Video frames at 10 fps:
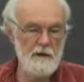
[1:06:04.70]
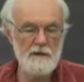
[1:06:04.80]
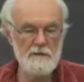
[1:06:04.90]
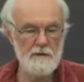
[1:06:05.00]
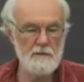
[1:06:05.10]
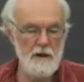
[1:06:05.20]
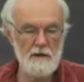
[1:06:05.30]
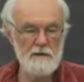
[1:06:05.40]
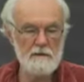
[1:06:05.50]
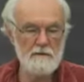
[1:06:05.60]
money from the
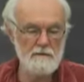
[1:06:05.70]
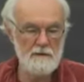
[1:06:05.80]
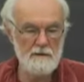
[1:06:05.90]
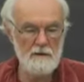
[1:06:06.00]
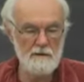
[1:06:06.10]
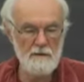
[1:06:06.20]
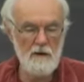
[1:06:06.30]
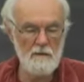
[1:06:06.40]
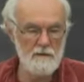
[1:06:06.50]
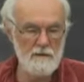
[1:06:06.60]
market uh,
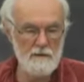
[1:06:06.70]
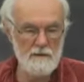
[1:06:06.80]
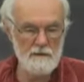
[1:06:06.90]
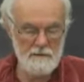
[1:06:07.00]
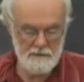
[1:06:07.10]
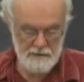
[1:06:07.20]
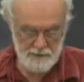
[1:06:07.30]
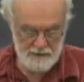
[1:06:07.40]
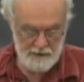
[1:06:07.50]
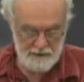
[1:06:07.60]
oh,
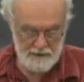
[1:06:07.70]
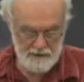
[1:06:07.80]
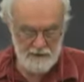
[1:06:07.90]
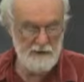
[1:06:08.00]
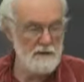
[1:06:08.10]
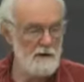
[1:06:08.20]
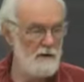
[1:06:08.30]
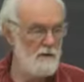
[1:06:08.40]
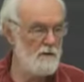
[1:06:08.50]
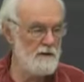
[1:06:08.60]
precipitously
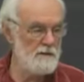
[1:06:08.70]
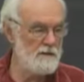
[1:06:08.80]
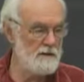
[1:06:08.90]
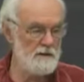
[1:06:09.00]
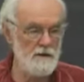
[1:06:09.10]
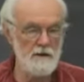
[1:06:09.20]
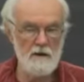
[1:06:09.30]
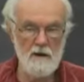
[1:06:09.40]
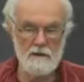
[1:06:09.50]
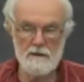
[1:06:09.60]
all of those things
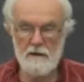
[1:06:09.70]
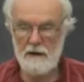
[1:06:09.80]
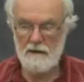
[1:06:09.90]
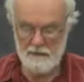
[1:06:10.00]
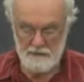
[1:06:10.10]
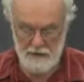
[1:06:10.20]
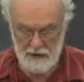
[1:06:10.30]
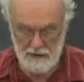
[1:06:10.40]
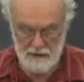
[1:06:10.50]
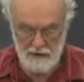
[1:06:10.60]
going on, you're likely to
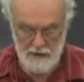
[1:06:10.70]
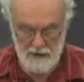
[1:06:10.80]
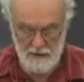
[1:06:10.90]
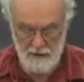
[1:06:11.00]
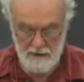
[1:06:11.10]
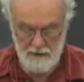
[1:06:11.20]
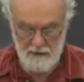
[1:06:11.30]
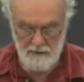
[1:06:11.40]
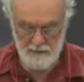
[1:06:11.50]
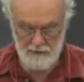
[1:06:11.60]
find
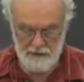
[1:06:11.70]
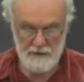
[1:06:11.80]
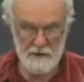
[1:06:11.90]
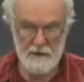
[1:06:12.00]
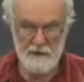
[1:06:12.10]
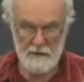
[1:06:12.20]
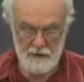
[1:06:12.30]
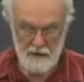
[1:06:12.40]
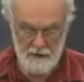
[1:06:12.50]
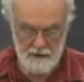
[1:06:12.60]
uh, some of the
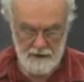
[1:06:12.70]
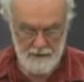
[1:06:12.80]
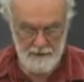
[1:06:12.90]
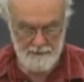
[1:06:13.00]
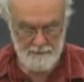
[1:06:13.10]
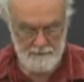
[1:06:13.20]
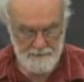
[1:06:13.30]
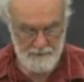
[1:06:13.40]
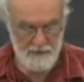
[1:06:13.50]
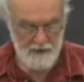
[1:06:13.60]
um,
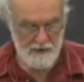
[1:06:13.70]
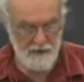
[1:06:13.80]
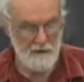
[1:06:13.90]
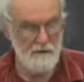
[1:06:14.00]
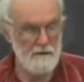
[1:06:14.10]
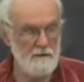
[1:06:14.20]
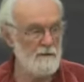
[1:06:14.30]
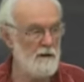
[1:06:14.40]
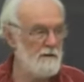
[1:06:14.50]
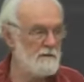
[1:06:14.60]

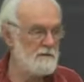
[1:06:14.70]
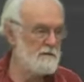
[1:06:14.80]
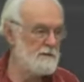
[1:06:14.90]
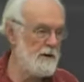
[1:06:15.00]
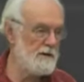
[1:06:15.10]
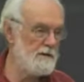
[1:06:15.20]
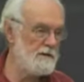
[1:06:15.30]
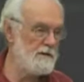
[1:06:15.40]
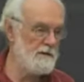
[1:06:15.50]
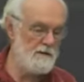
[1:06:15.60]
you know,
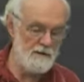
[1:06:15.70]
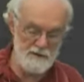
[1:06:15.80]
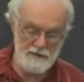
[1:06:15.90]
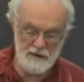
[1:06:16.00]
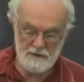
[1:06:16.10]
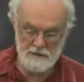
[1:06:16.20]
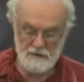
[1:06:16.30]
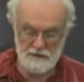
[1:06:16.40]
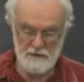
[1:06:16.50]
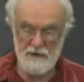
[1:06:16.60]
speculative
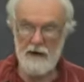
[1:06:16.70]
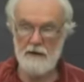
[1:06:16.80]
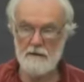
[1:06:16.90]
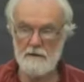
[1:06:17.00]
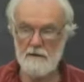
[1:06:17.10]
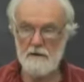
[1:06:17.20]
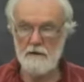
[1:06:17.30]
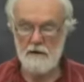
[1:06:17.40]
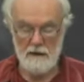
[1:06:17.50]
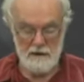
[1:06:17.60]
efflorescence that you get
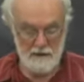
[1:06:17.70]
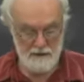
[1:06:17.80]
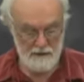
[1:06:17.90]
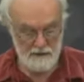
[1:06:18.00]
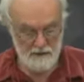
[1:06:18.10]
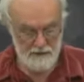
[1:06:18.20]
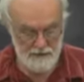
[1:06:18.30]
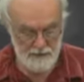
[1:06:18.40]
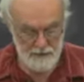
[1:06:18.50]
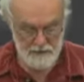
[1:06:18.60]
in a, in a
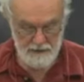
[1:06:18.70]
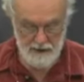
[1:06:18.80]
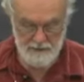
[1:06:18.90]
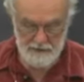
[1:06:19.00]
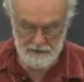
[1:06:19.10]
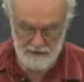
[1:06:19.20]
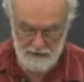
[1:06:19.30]
typical capitalist